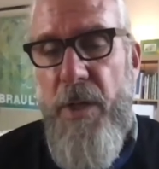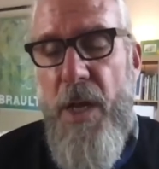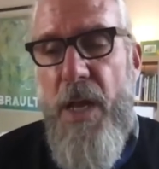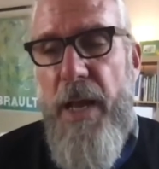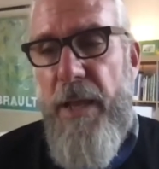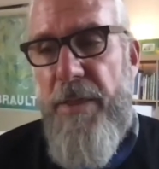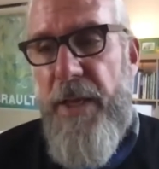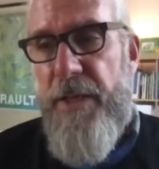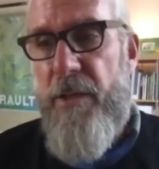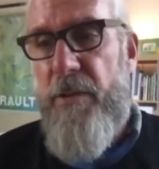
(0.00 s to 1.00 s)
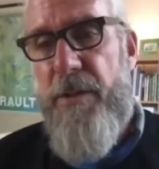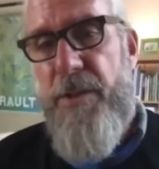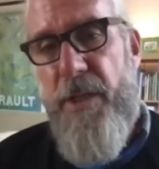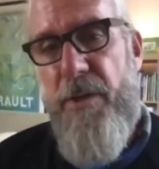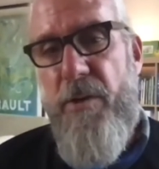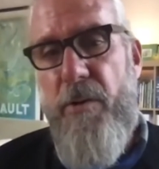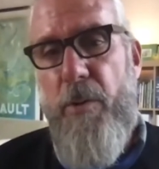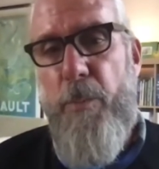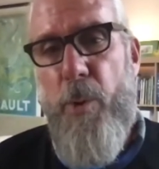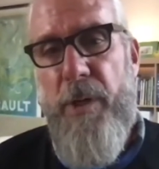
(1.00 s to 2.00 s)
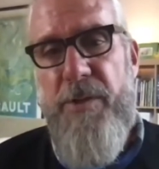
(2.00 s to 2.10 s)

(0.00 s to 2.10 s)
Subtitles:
And they killed a 10-year-old boy.